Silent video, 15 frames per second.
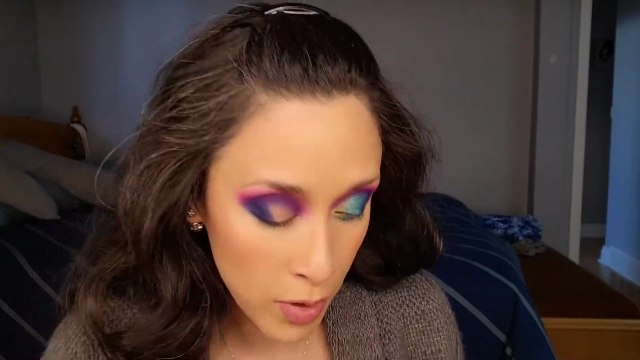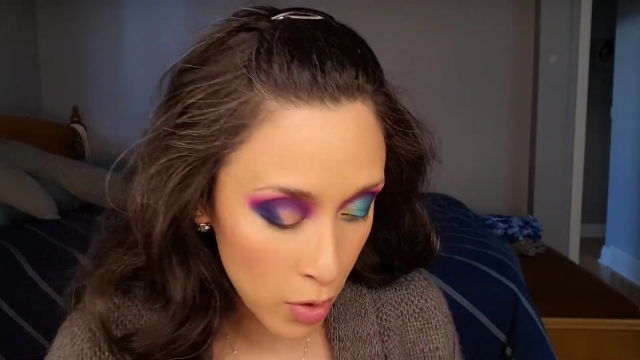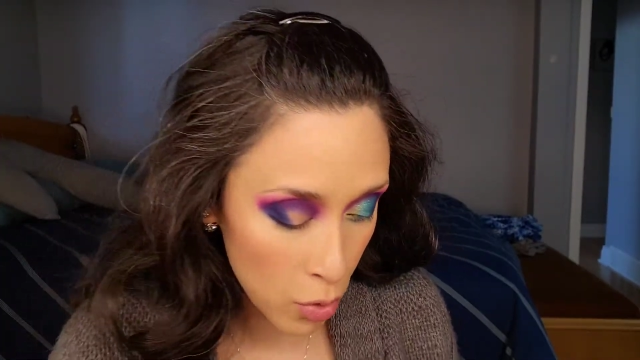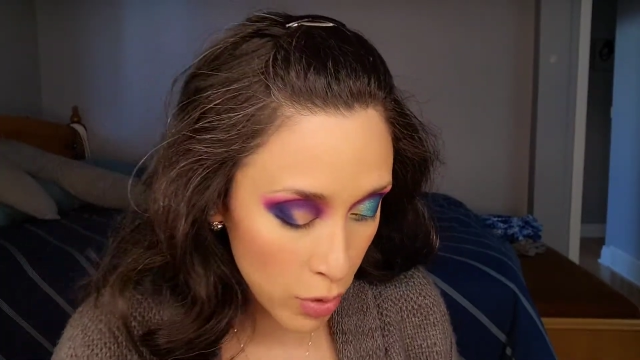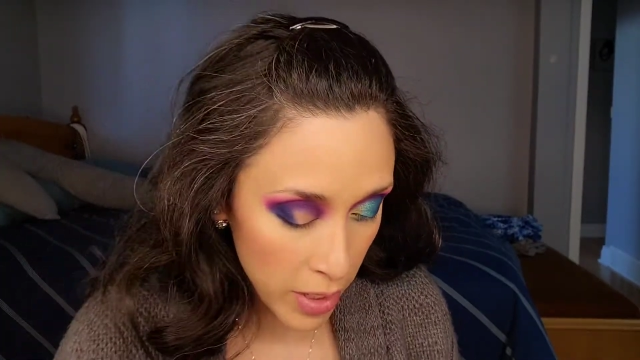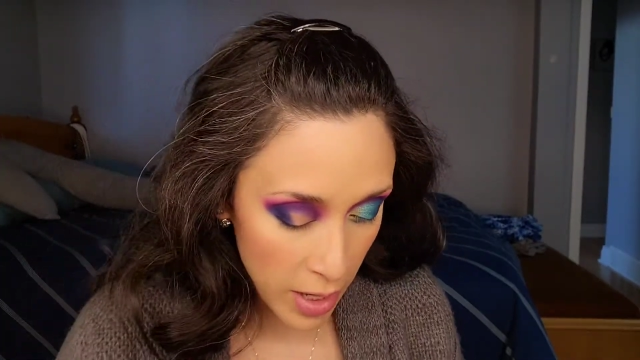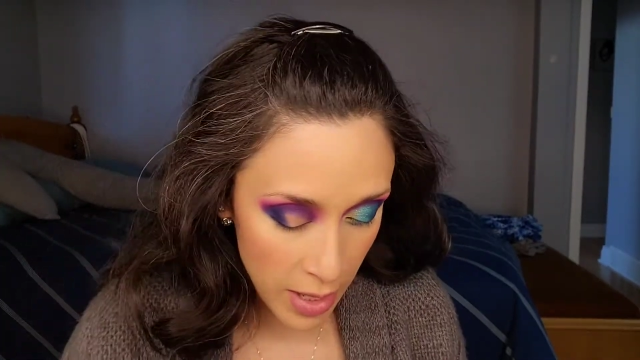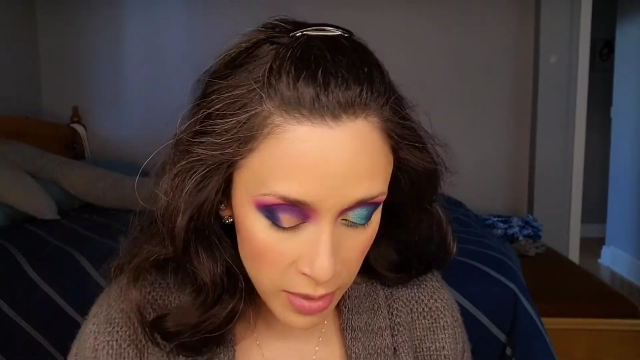
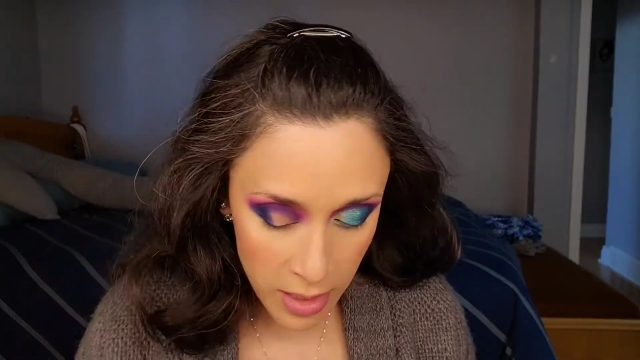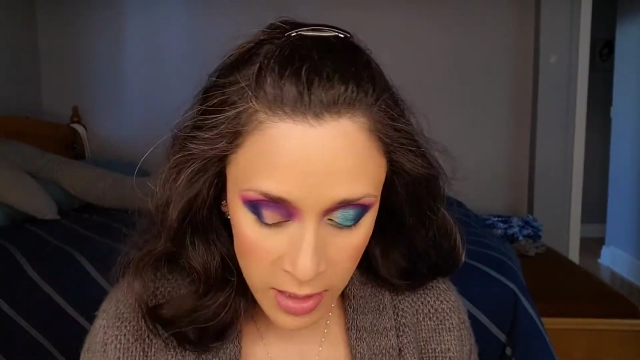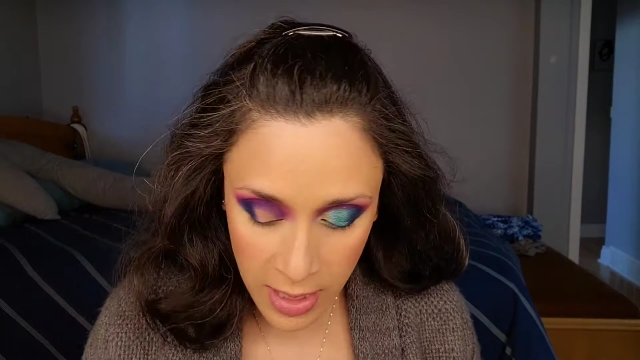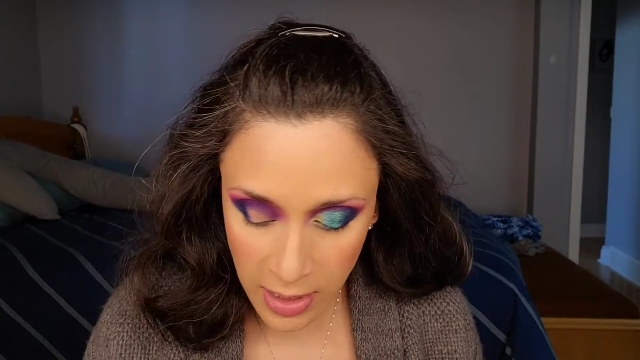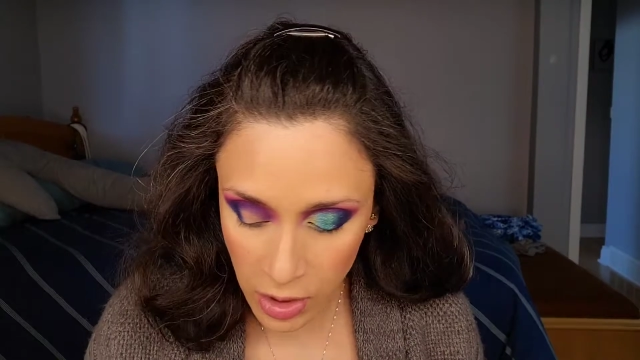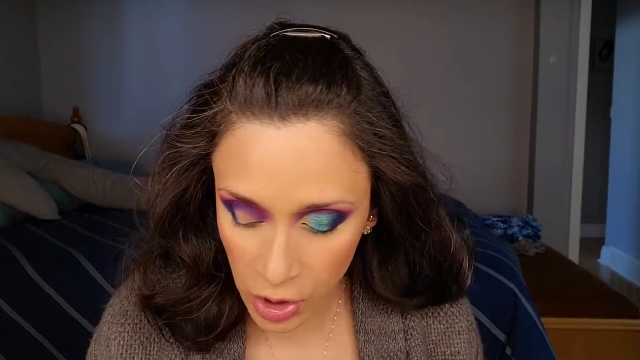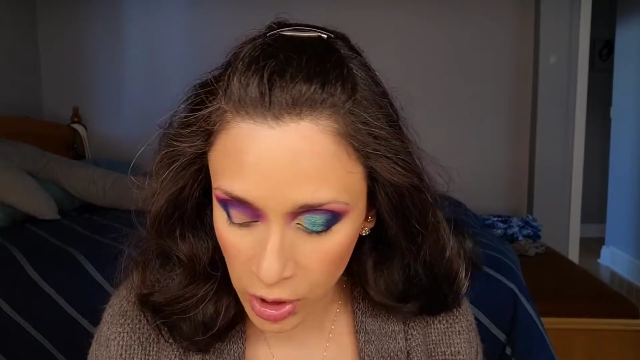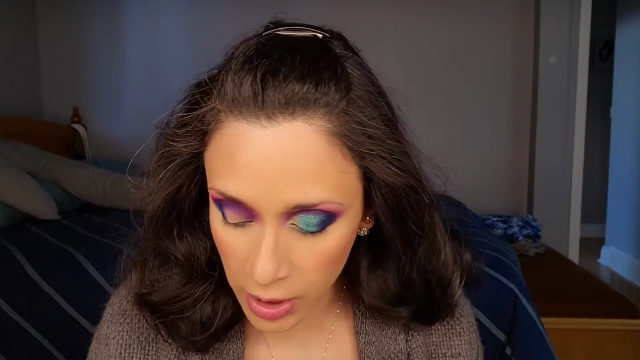Okay, I think
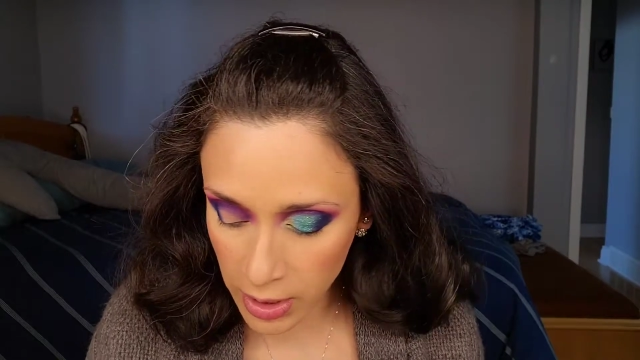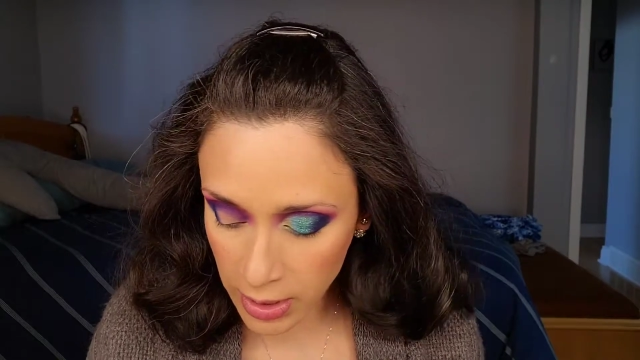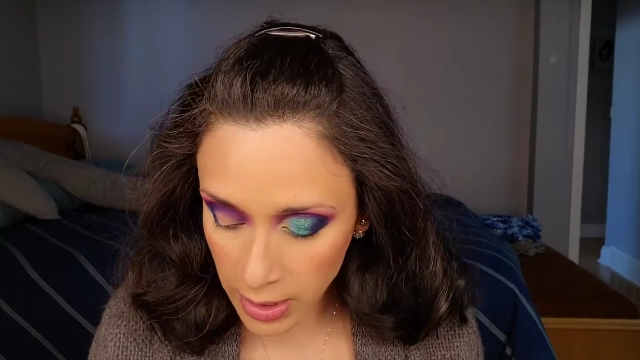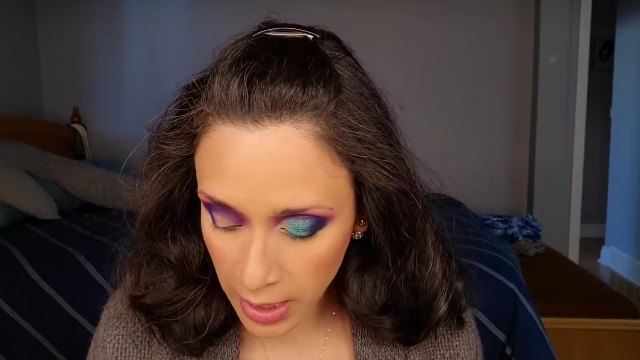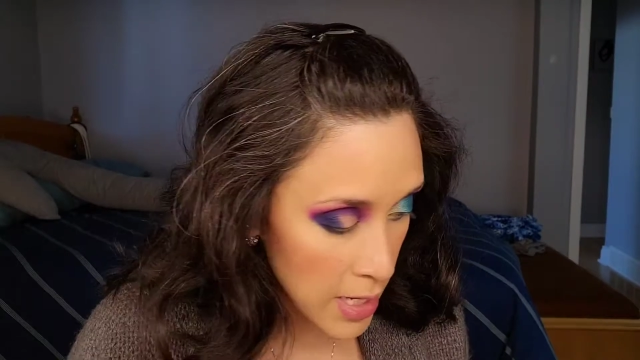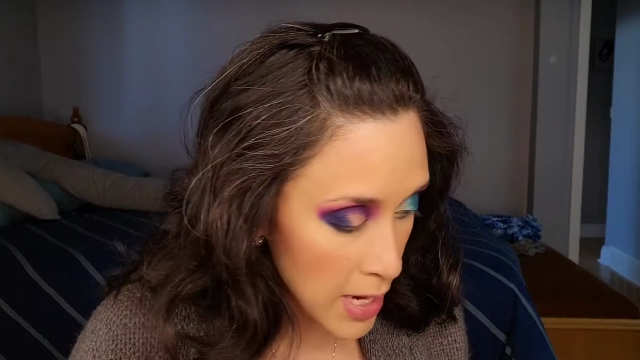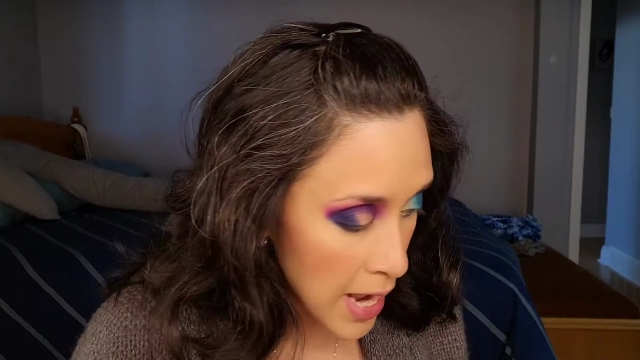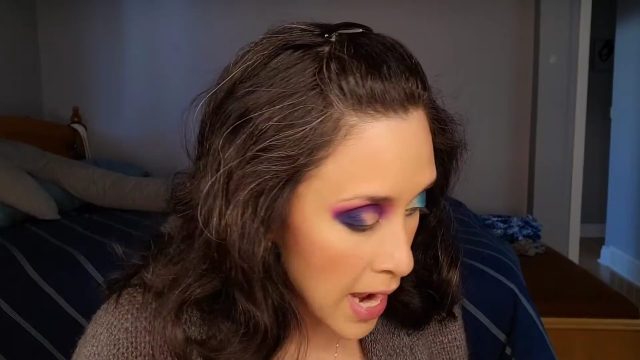that's good.
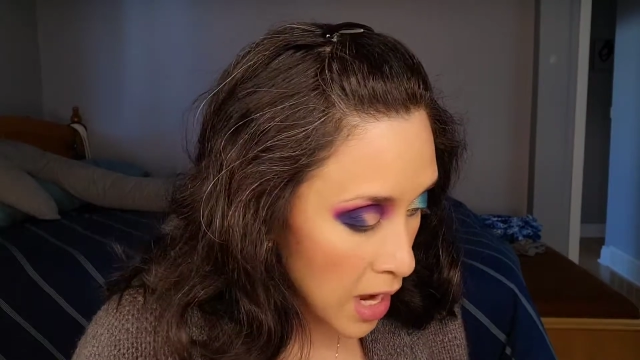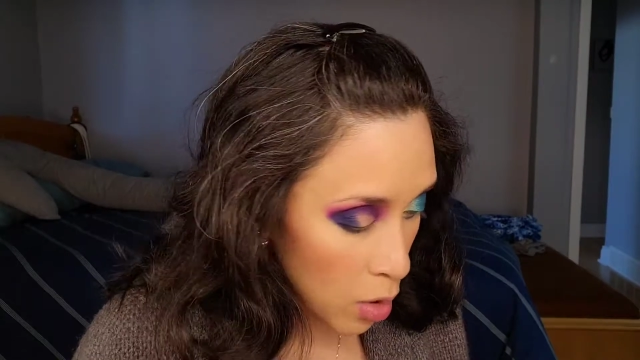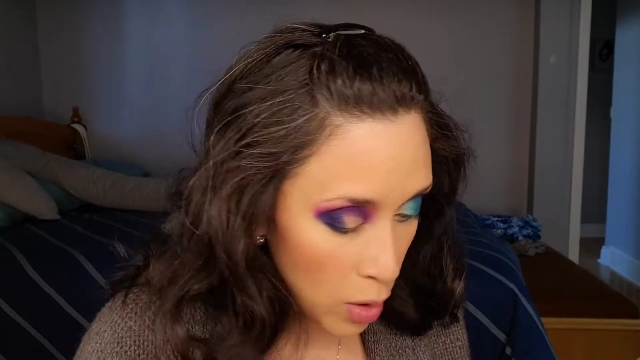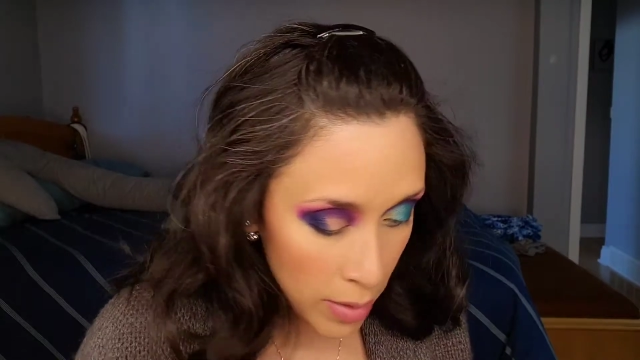Now